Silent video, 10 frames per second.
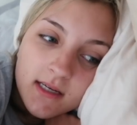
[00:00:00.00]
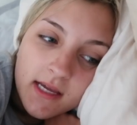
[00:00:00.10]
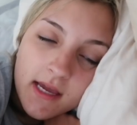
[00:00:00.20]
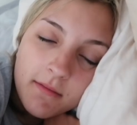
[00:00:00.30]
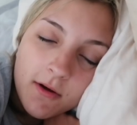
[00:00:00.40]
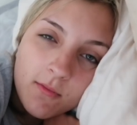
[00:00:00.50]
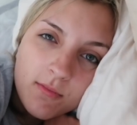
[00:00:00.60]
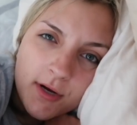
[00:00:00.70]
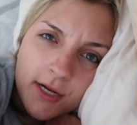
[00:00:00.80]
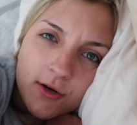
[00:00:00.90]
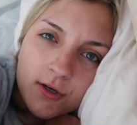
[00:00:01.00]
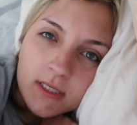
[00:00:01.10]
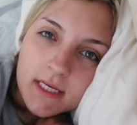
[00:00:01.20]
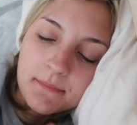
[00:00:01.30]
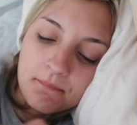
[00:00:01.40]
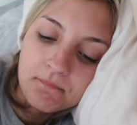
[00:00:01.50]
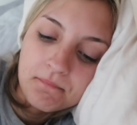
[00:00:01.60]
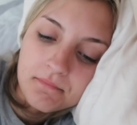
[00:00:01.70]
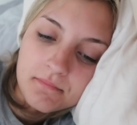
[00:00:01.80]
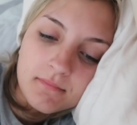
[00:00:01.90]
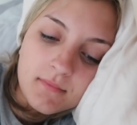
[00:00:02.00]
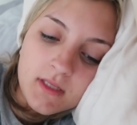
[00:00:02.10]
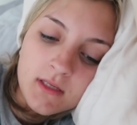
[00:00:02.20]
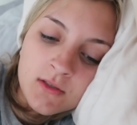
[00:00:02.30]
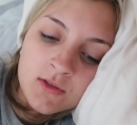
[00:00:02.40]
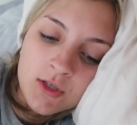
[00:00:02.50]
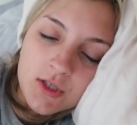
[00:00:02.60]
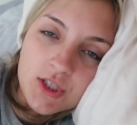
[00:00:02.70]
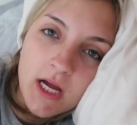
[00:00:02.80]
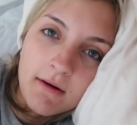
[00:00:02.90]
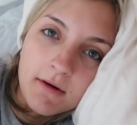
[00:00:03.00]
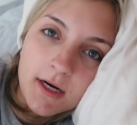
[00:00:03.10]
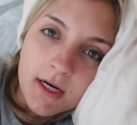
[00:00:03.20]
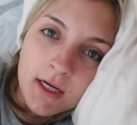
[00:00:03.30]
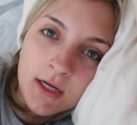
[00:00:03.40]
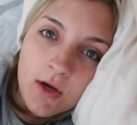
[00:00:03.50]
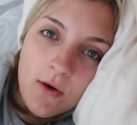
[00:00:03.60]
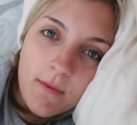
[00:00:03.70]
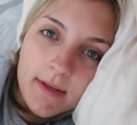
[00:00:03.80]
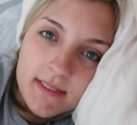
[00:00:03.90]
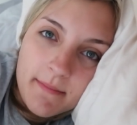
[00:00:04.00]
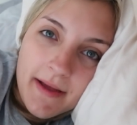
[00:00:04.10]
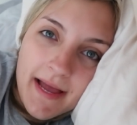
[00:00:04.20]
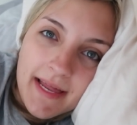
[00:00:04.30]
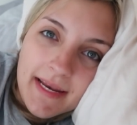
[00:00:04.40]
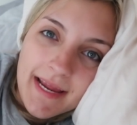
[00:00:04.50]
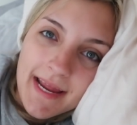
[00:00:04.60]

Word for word: I came home pretty early, took a shower, went to bed,